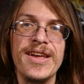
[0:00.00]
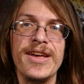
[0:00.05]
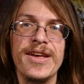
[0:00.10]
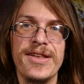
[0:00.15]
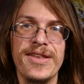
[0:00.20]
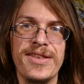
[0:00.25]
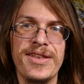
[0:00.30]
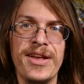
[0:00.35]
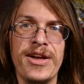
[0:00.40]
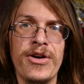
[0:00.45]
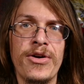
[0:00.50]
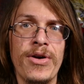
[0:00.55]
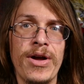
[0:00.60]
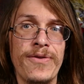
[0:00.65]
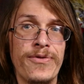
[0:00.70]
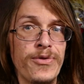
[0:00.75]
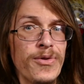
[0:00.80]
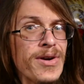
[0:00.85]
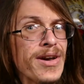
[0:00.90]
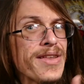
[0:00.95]
So
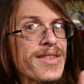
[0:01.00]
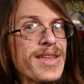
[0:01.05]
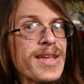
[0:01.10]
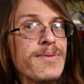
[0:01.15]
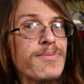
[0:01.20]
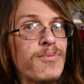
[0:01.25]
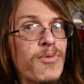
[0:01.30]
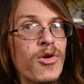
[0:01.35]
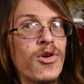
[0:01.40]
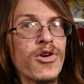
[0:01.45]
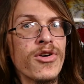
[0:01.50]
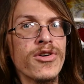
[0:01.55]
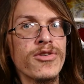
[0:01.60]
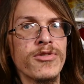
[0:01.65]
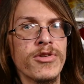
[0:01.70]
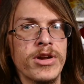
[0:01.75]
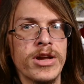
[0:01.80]
if you want to see more